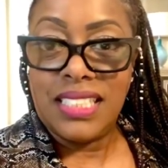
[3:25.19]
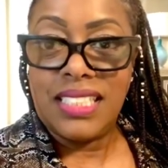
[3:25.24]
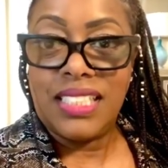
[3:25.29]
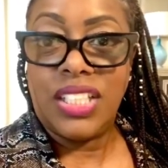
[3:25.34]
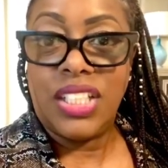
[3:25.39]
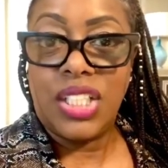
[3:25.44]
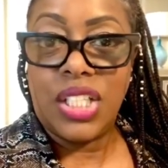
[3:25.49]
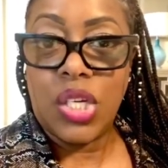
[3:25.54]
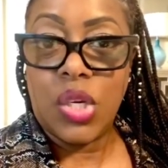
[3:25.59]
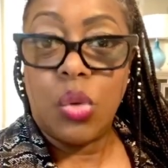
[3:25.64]

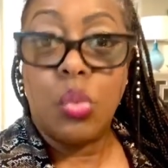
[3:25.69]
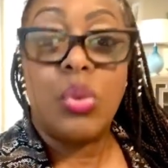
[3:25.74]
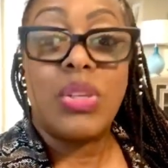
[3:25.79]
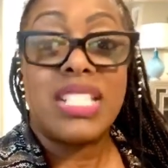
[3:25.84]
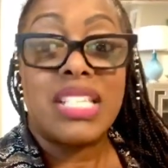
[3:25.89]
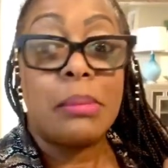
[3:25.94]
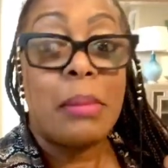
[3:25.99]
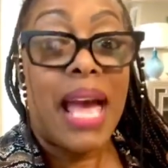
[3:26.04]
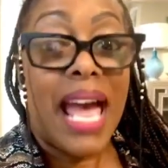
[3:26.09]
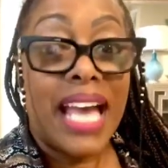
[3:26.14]
you know, with
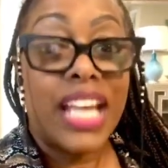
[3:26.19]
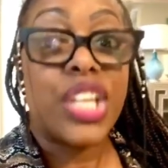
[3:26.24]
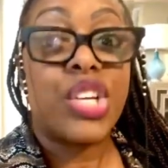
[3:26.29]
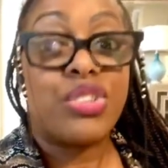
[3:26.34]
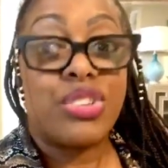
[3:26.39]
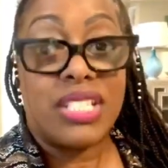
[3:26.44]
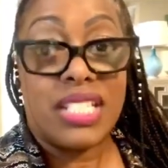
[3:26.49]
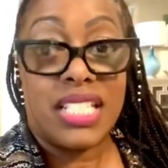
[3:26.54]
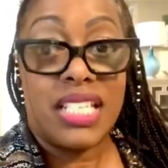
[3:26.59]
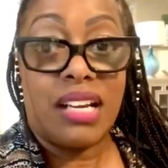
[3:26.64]
some
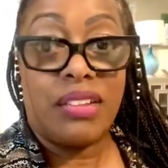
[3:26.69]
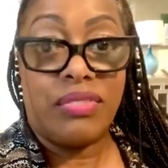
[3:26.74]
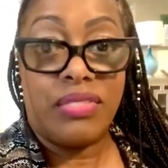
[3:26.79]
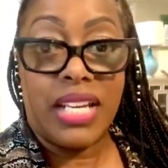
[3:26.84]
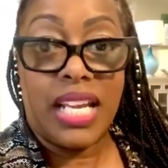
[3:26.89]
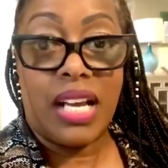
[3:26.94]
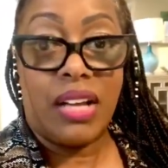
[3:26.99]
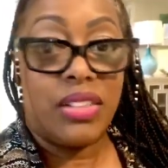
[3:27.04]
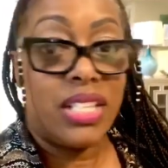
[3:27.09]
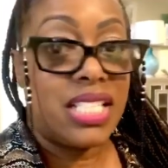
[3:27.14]
accurate stuff
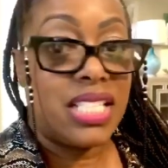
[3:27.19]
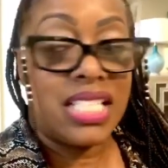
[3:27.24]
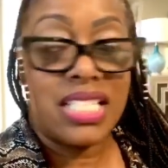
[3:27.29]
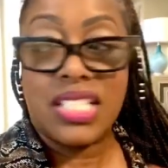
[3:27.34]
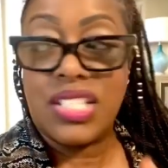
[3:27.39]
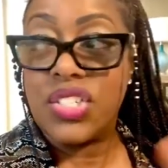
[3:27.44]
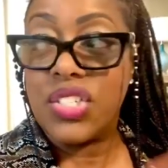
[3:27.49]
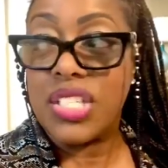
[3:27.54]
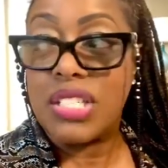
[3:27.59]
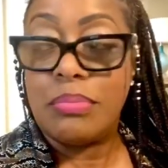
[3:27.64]
now, this
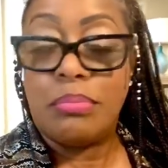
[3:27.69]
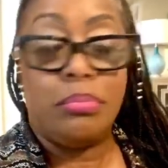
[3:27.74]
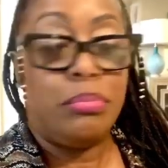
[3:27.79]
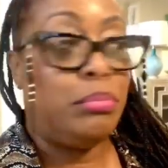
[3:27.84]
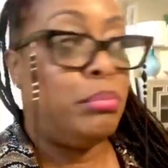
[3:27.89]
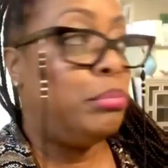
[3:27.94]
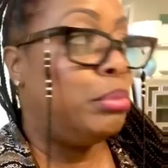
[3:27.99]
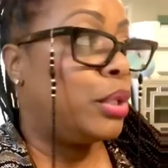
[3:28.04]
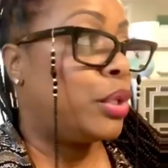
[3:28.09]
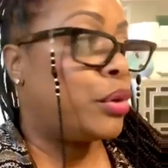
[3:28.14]
isn't just
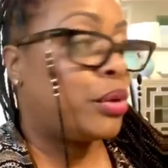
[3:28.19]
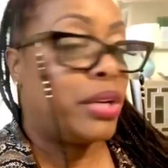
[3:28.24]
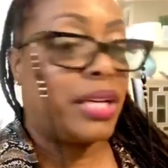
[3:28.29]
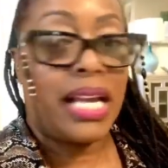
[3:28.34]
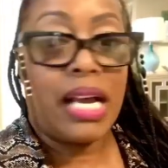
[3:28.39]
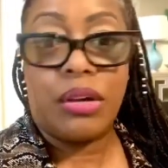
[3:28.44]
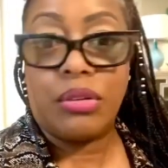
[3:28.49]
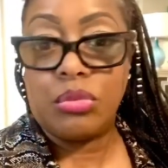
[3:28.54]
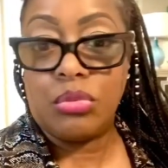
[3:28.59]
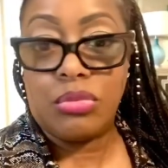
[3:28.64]
blurting
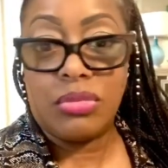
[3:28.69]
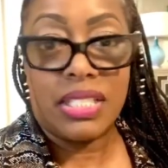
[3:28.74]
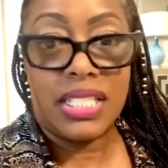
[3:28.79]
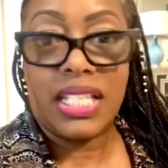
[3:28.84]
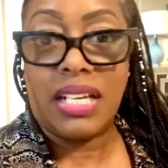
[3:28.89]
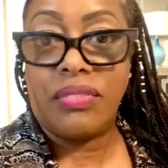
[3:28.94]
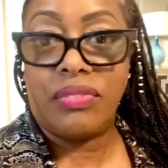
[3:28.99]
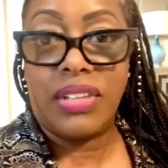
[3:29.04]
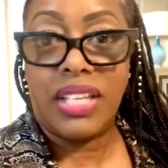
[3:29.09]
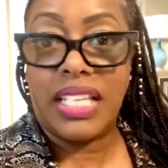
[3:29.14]
out
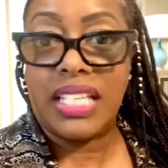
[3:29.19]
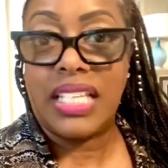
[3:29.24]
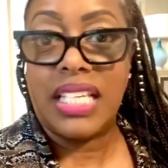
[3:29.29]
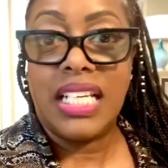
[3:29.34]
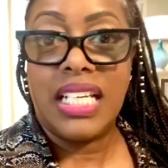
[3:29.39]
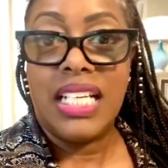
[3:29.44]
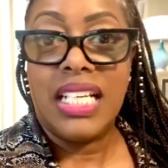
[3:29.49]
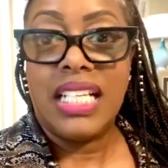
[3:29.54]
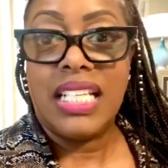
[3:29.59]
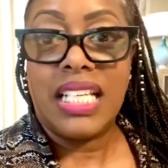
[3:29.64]
stuff that
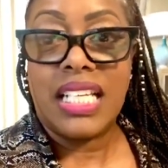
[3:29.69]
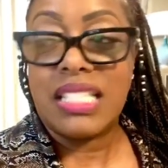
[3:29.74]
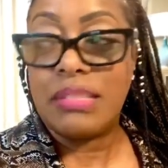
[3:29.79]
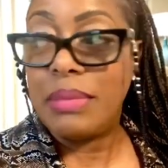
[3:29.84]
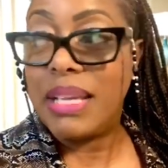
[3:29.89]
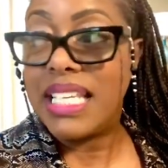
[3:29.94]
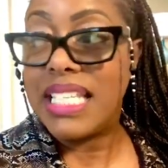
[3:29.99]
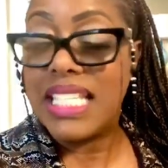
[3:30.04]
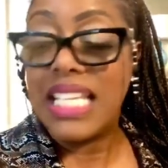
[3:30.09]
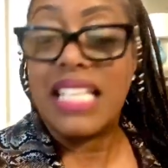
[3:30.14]
doesn't
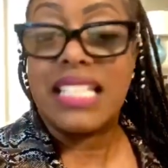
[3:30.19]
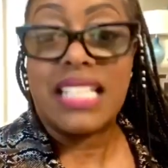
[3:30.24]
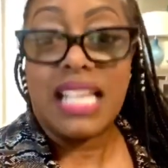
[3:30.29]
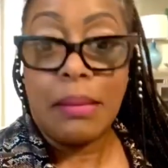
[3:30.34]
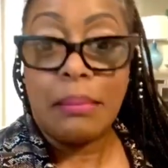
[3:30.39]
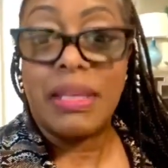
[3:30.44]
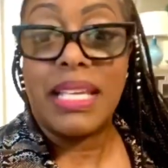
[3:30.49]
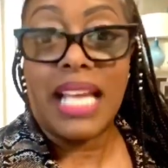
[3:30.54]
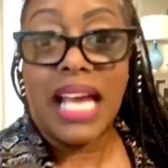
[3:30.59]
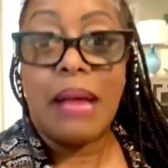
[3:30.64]
make sense. I
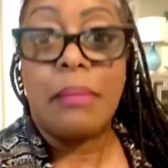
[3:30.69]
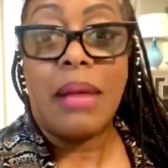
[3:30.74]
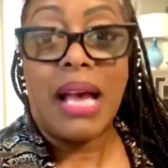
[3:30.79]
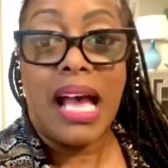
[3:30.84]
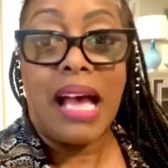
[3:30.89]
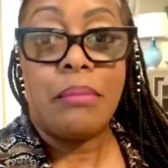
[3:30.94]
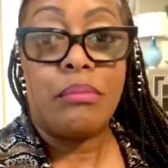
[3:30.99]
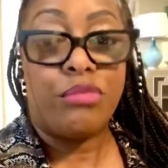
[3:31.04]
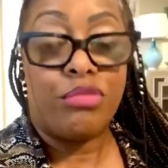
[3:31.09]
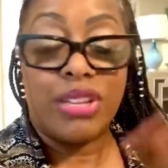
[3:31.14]
mean, I'm,
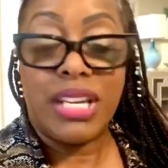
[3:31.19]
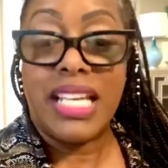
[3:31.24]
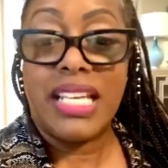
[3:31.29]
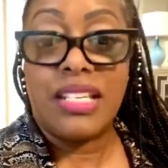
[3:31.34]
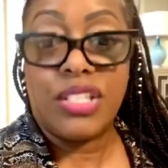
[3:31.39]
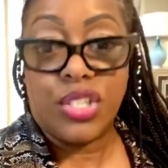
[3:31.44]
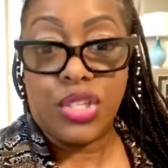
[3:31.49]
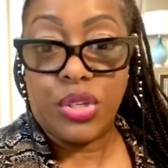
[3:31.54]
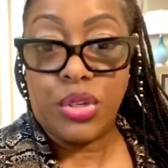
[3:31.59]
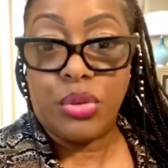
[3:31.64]
I'm reading
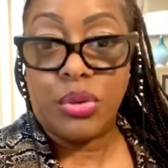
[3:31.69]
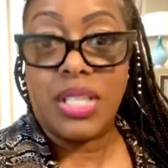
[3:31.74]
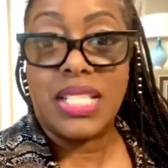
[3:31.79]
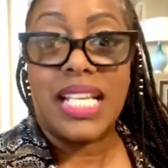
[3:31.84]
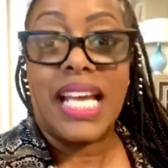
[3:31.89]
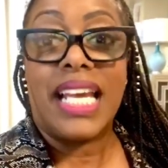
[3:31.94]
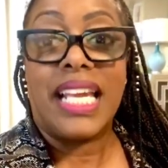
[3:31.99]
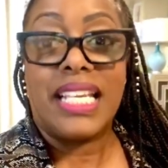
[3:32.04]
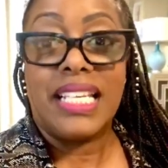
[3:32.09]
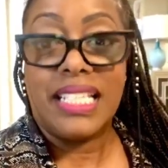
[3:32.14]
too, because
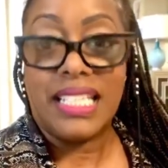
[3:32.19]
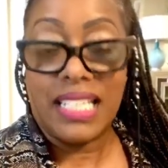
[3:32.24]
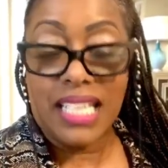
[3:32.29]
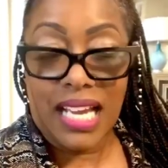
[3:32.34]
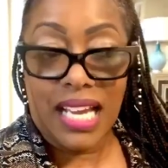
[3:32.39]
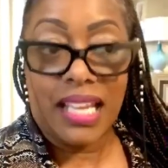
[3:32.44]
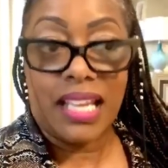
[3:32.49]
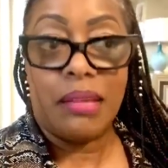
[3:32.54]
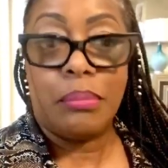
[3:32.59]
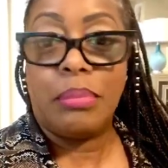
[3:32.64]
I can,
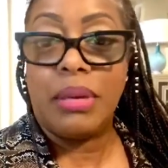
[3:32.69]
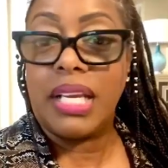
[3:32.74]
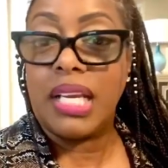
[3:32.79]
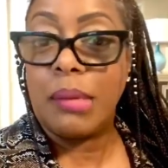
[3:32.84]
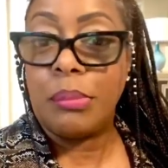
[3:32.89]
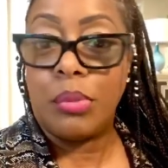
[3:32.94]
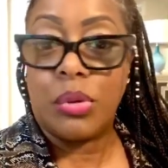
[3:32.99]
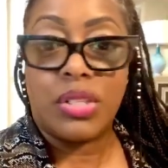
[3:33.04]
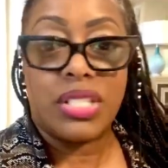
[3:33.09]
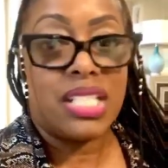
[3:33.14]
I can pick
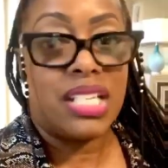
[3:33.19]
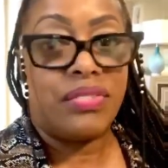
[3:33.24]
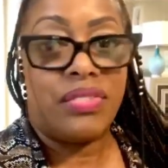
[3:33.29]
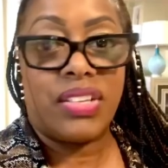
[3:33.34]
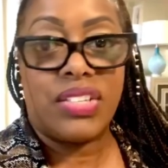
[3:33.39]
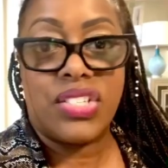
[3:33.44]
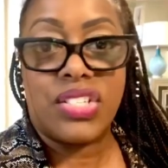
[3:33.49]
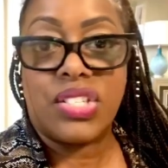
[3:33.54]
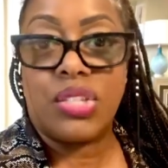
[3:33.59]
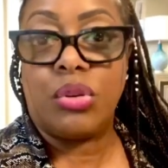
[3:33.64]
up on stuff. I
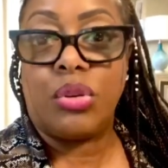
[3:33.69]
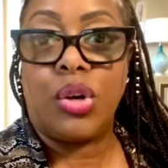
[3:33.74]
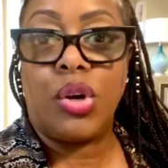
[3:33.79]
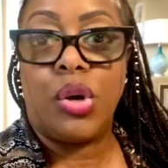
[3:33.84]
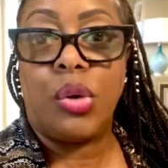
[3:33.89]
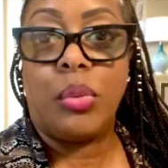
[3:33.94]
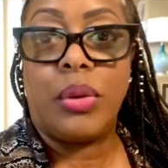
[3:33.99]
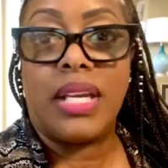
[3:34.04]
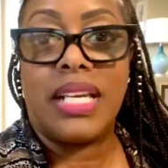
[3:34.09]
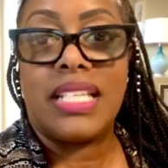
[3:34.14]
just don't
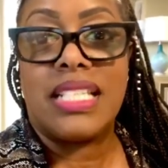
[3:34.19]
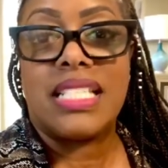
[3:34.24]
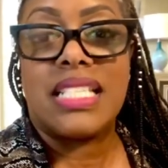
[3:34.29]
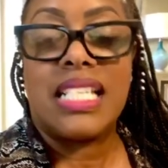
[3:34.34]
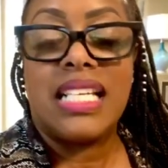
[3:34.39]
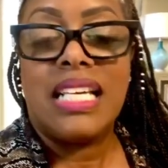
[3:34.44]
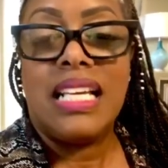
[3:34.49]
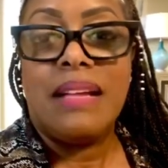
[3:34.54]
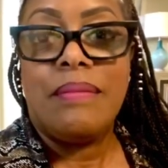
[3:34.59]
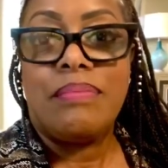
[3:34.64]
always
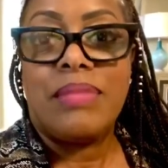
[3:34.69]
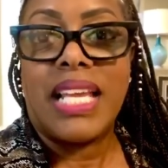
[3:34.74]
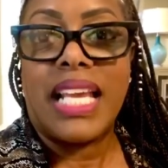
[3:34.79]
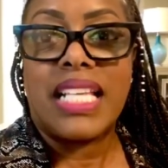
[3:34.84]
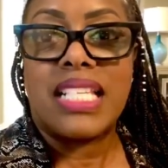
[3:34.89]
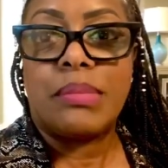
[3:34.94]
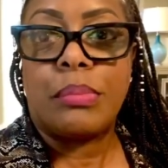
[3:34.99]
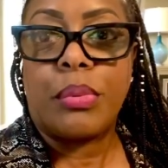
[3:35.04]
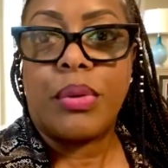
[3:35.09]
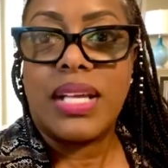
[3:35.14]

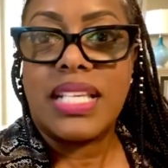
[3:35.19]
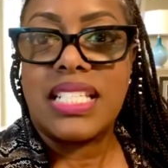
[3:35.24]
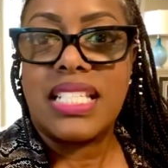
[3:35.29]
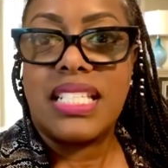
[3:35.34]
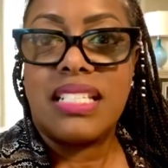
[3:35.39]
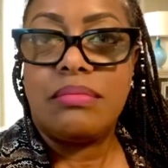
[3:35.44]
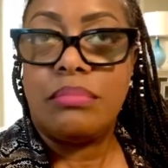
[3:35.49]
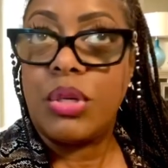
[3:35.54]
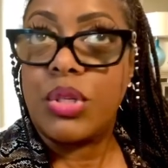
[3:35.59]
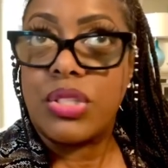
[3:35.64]
express
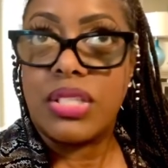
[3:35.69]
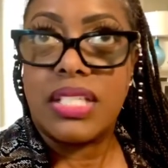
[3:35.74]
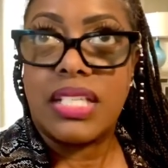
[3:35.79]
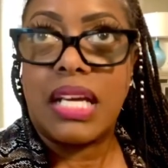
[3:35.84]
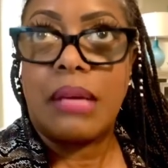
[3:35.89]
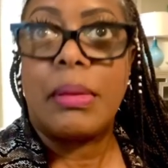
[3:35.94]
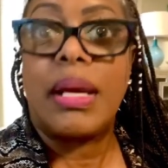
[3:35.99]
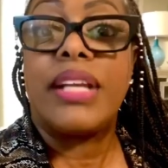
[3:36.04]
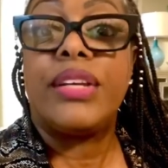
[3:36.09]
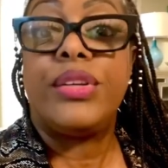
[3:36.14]
it. Most of the
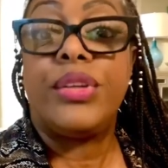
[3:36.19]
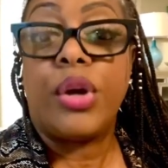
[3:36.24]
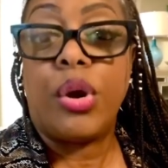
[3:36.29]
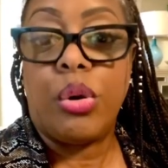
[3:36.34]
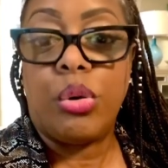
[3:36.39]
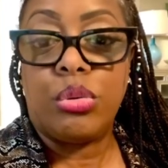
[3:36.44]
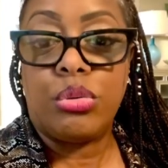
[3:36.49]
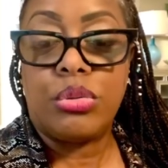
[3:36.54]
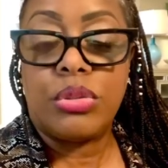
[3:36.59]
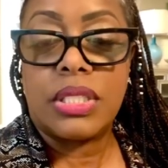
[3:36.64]
time I
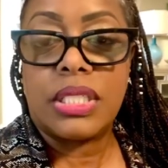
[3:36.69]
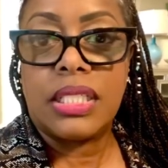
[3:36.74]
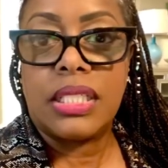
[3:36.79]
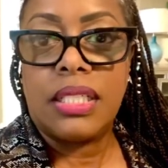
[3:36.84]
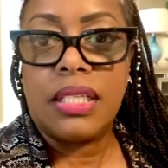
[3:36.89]
don't.